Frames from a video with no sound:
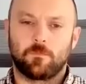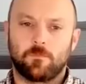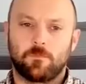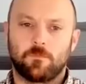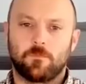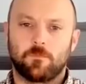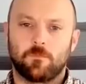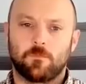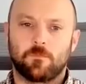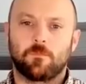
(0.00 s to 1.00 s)

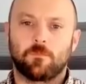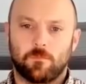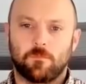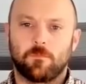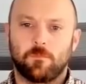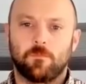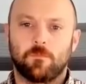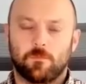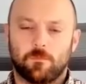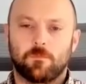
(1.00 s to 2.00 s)

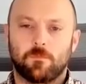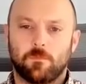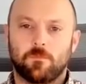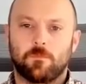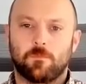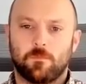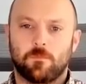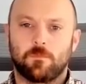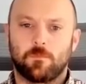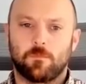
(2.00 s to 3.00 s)

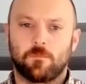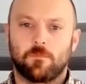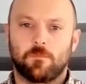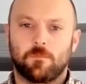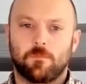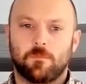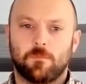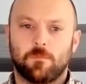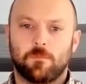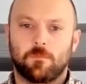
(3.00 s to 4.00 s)

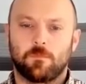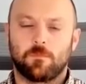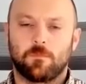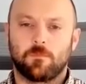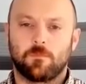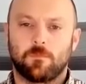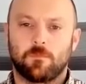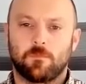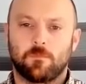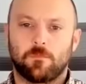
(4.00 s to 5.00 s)

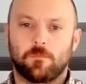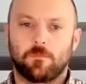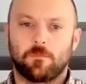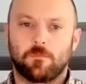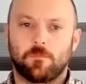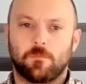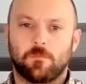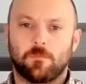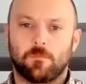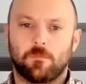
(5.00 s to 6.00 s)

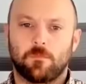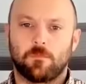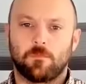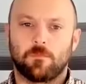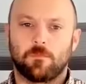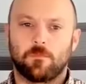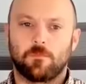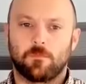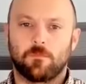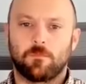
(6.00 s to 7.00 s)

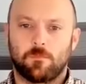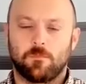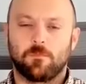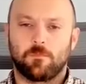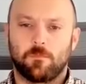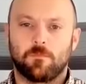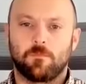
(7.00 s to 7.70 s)
The person shown says nothing.